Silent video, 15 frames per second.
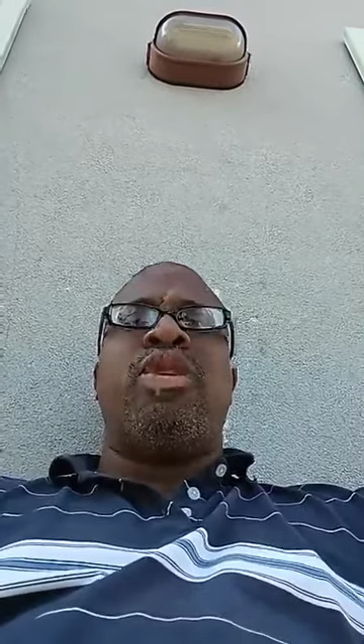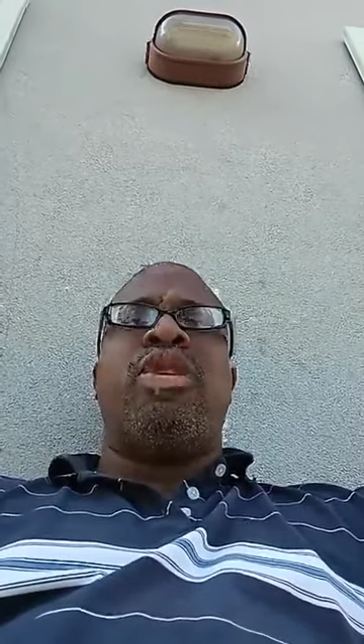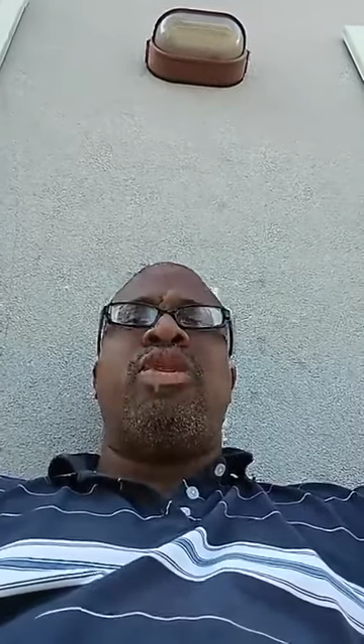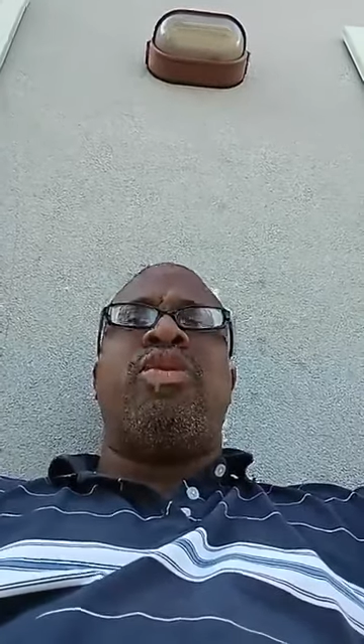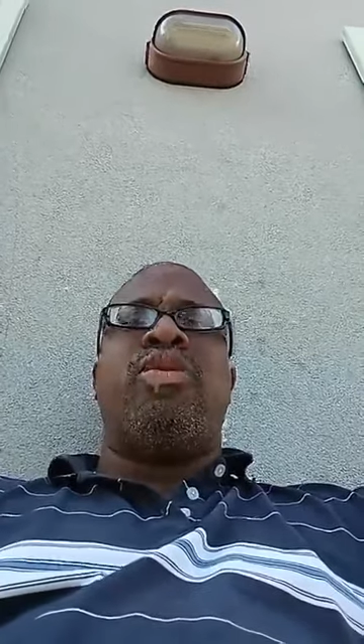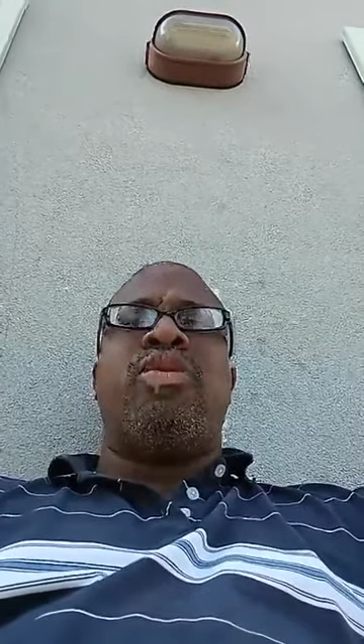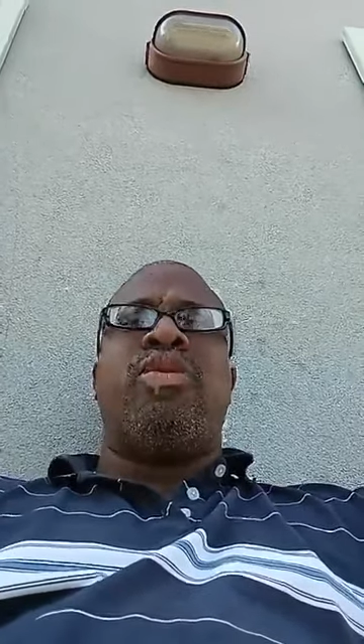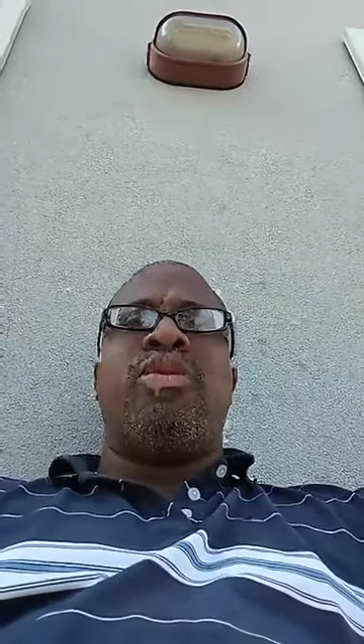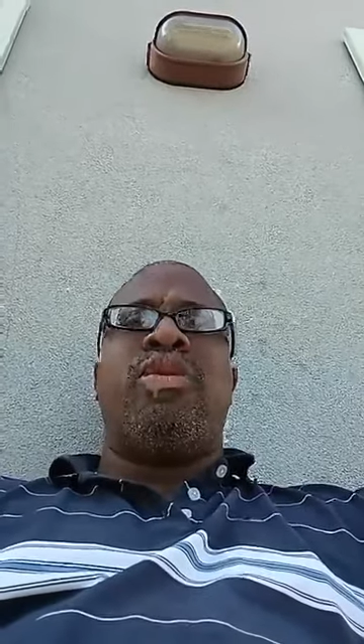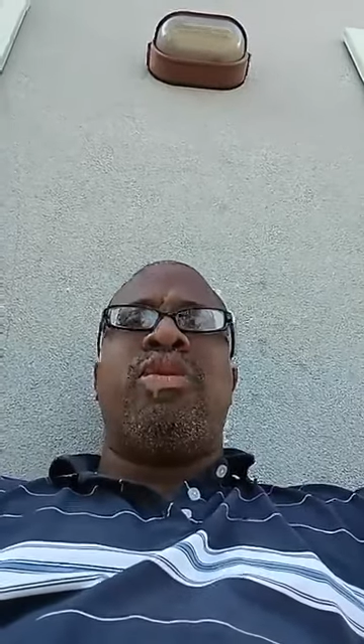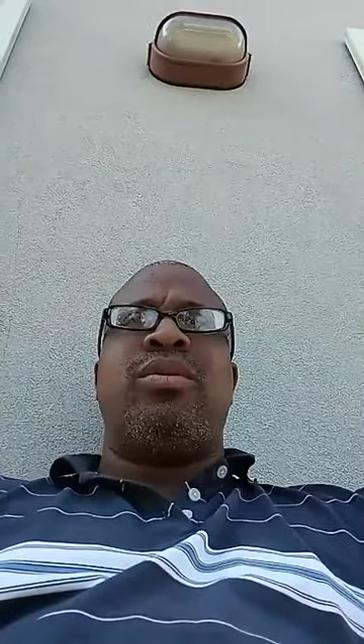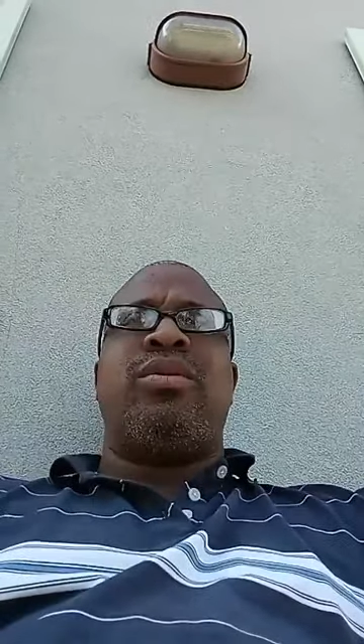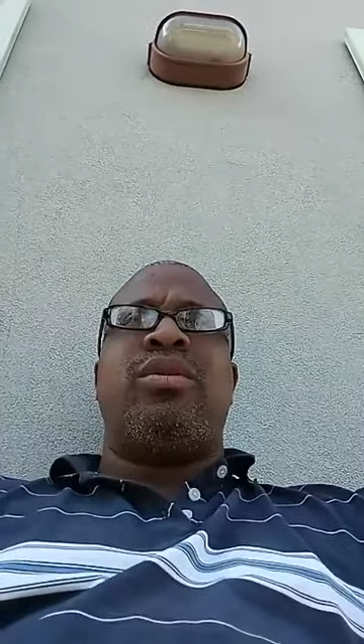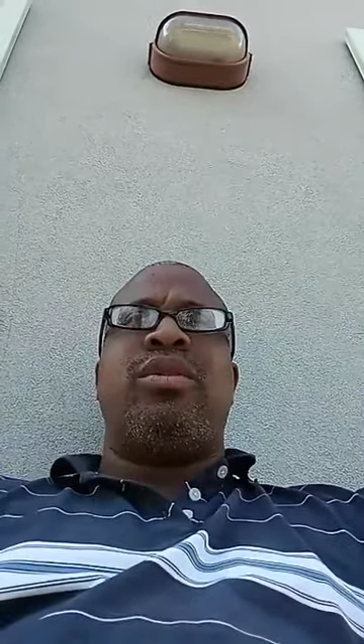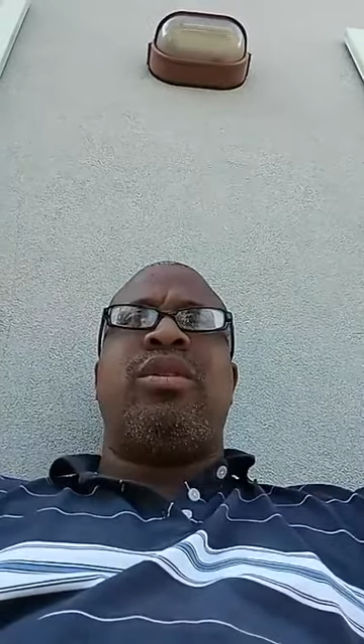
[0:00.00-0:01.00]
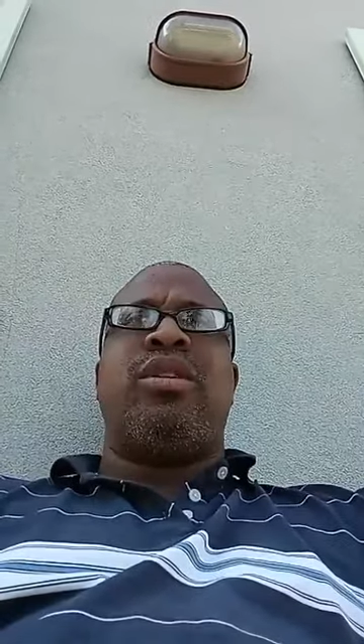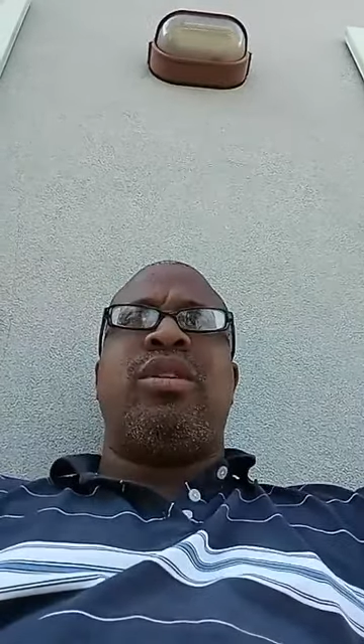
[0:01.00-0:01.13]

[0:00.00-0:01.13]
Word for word: you? You